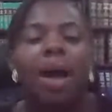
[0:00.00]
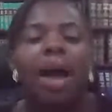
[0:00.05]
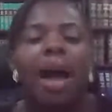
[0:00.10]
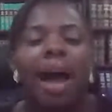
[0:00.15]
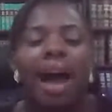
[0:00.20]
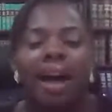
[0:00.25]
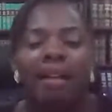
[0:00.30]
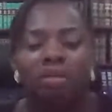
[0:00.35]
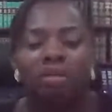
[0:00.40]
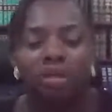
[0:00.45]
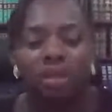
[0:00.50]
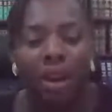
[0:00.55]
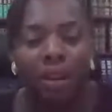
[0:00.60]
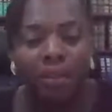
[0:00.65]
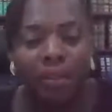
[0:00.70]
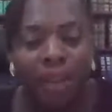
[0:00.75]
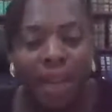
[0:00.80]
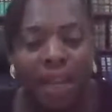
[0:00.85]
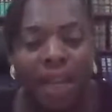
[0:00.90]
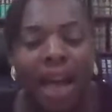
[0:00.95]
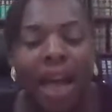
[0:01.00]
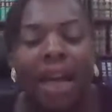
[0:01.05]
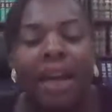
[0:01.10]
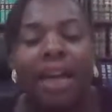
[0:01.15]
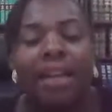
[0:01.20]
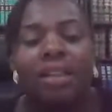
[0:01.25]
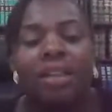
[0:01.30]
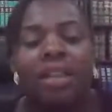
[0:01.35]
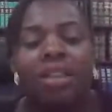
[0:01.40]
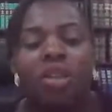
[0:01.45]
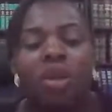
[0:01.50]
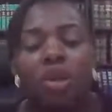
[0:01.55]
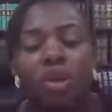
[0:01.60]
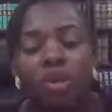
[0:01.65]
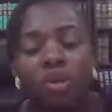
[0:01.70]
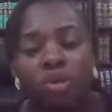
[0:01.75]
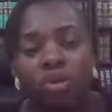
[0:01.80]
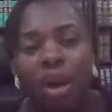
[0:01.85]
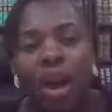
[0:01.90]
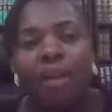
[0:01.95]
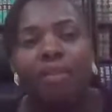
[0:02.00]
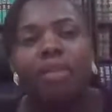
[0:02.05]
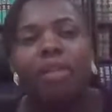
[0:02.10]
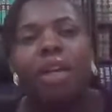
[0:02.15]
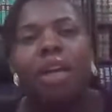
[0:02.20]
have drafted and are still going to draft,